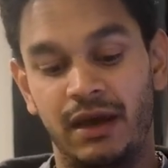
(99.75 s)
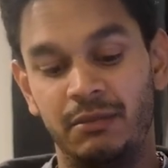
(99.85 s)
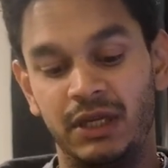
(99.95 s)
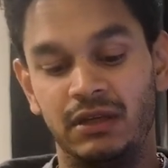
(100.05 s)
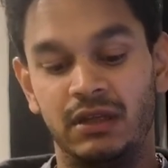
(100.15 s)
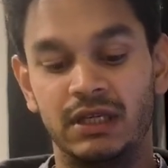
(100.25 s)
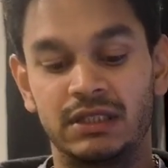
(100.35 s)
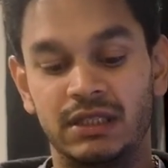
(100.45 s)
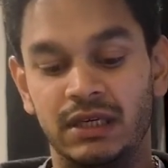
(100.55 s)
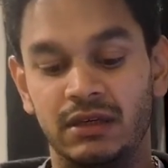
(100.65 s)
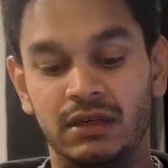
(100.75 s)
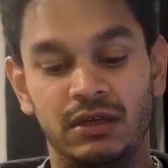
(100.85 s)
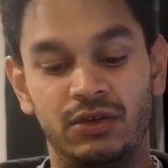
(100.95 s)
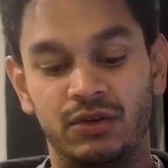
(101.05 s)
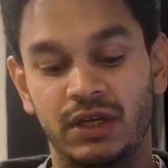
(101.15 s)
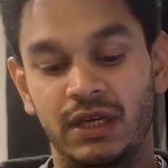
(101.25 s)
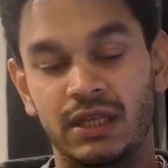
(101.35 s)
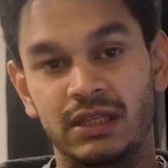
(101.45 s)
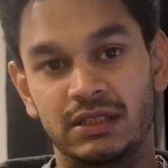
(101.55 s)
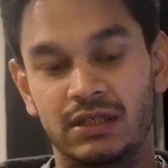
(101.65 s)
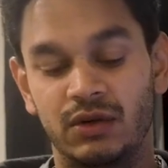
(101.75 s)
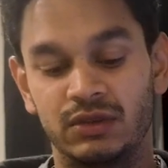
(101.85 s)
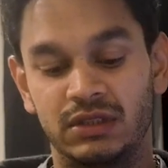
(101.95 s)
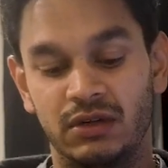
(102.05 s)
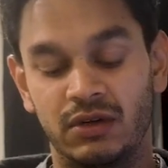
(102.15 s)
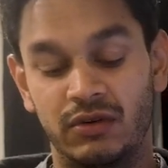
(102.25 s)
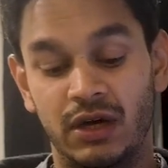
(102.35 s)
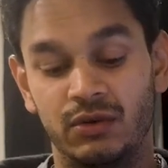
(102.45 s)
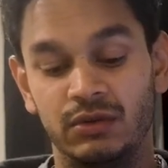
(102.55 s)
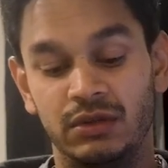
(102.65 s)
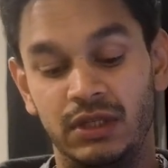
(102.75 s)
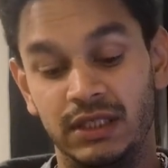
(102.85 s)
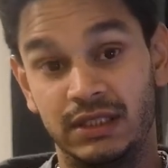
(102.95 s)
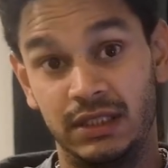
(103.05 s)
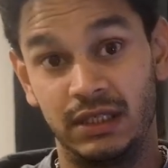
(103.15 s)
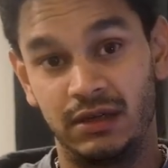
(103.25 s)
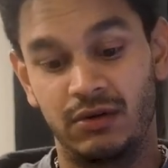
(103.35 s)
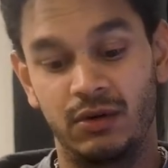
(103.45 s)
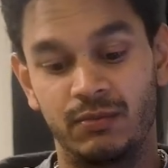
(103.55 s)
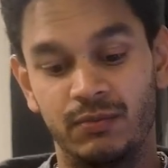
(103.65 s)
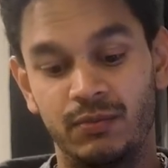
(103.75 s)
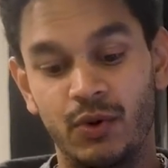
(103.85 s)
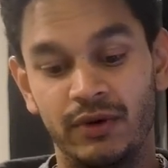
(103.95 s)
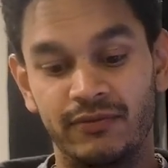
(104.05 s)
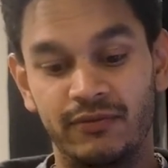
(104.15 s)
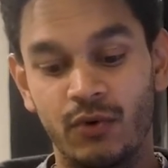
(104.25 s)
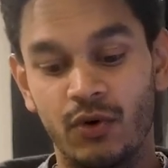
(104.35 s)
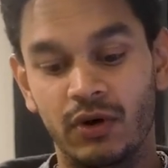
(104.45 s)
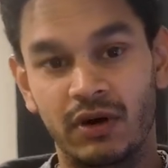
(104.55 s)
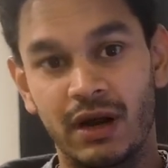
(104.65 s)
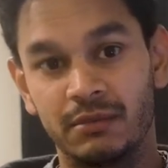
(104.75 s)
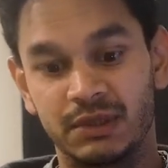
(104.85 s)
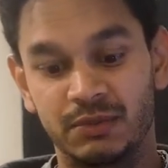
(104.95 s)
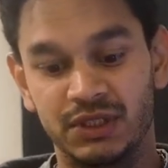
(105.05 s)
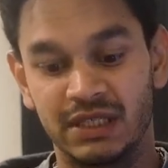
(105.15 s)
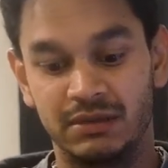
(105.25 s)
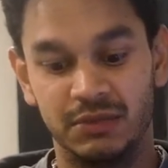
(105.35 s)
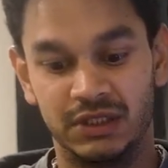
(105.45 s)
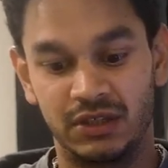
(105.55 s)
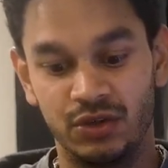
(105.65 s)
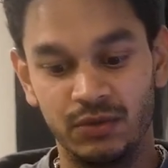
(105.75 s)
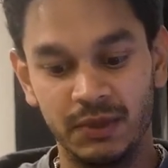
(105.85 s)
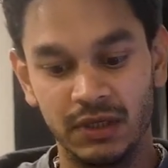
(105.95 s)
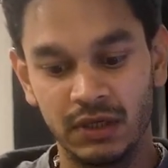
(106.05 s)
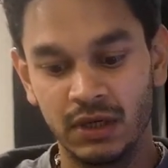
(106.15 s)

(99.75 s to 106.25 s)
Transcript: I mean, this thing, you can get this down to around, they say, around 0.4 grams per centimeter cubed,